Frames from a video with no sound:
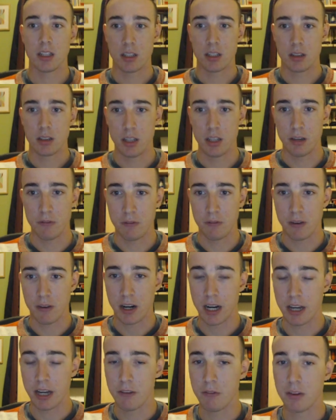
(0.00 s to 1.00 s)

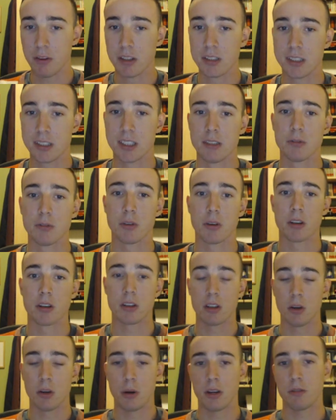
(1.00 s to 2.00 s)
d5,
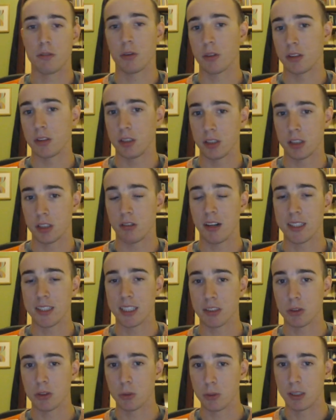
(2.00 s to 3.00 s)
c4, going for the
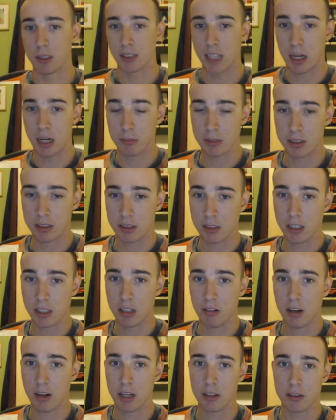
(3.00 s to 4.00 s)
classical Queen's Gambit,
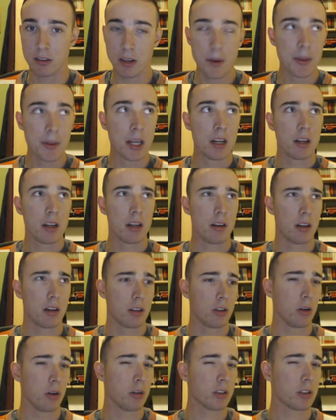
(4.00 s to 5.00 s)
declined.
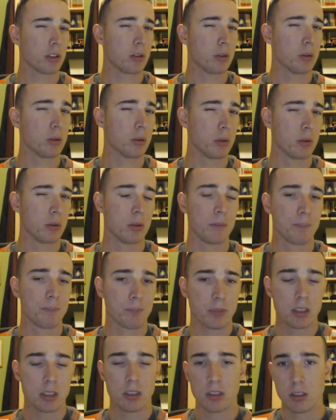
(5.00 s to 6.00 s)
Those who
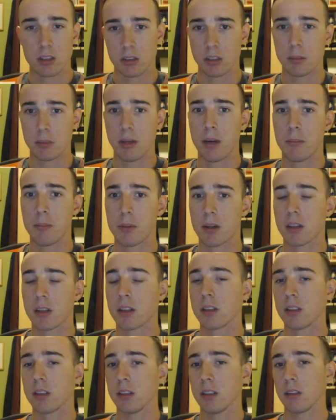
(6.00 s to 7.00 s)

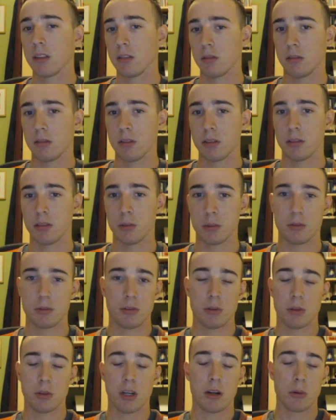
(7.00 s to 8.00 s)
remember,
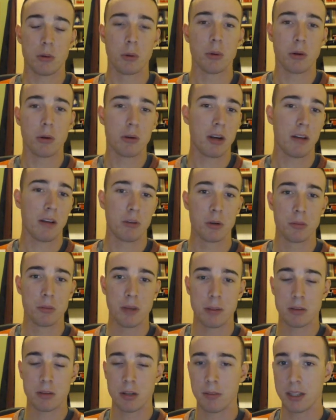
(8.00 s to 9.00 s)
who have good
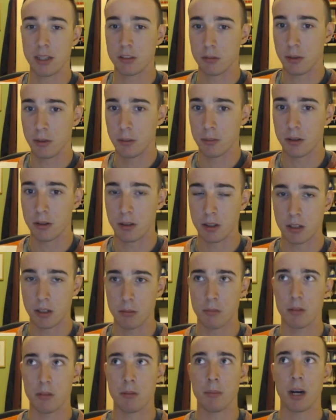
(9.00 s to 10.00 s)
memory might remember
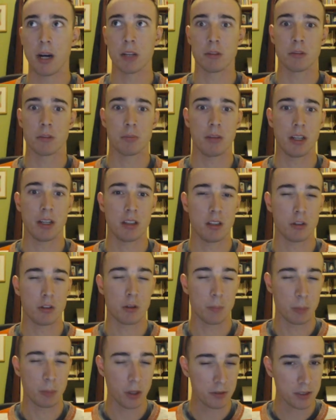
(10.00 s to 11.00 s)
Magnus played the
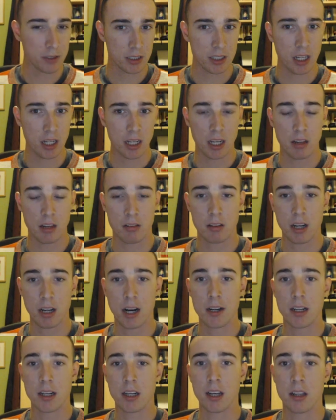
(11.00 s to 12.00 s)
Trompovsky against
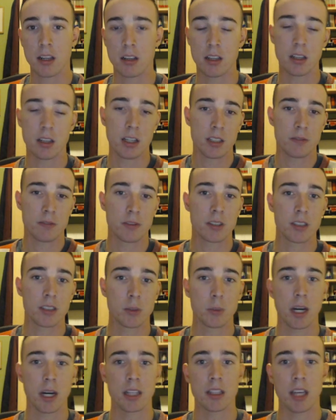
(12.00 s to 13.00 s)
Karyakin in his
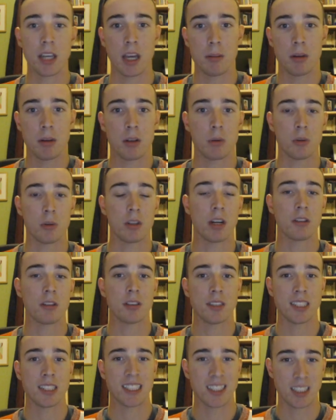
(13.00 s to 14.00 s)
first white game in
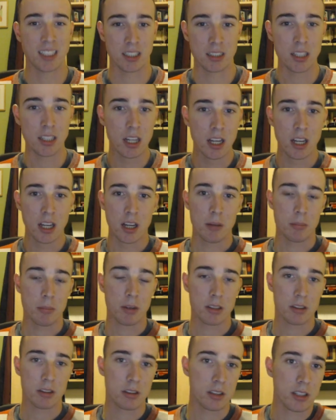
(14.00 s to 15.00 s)
2016,
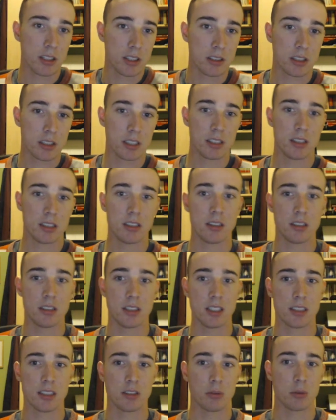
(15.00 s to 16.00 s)
but here he
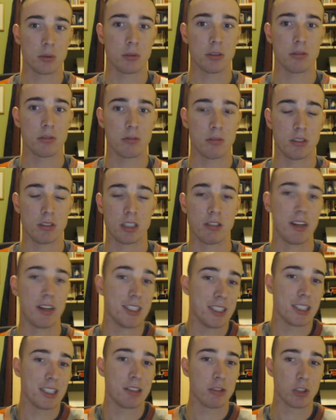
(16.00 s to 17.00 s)
sticks to the
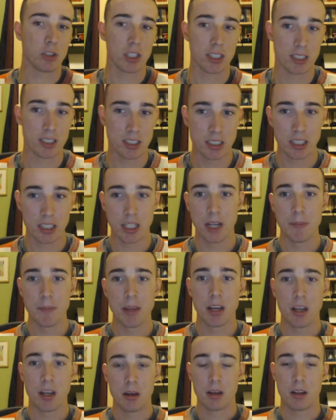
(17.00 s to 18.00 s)
classical chess.
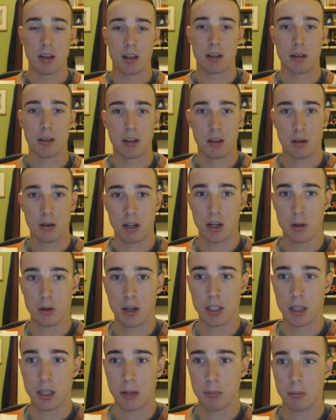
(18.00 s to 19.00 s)
And
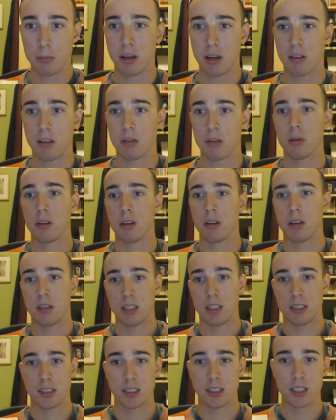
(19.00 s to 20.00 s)
Caruana plays
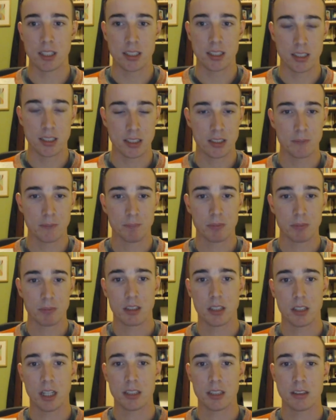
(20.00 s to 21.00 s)
e6,
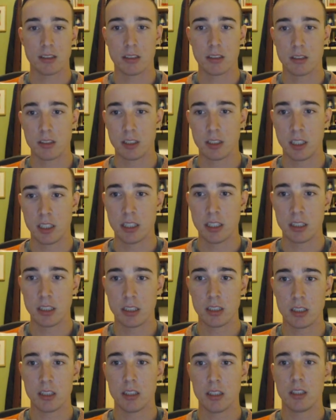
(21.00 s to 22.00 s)
knight c3,
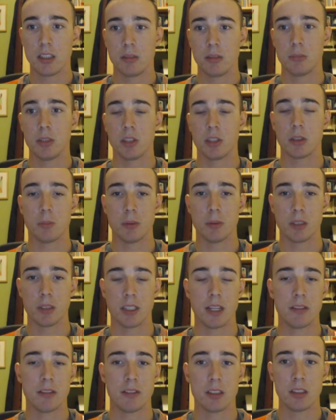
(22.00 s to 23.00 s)
bishop
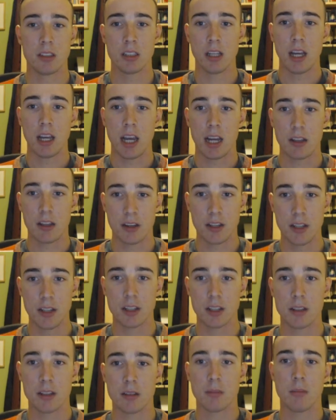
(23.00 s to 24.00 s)
e7, and
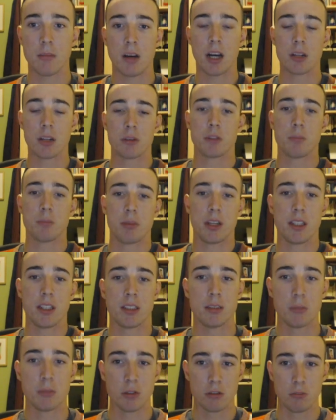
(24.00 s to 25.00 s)
here Magnus
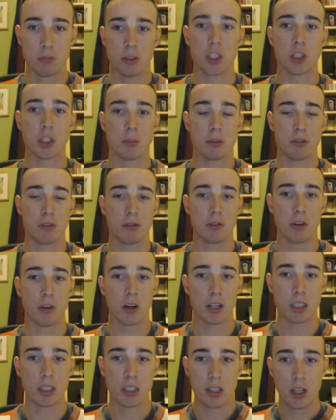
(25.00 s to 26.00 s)
plays the move bishop
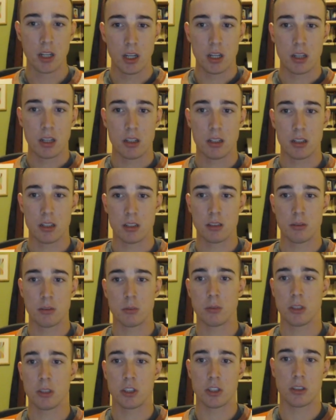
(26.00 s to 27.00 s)
f4, which is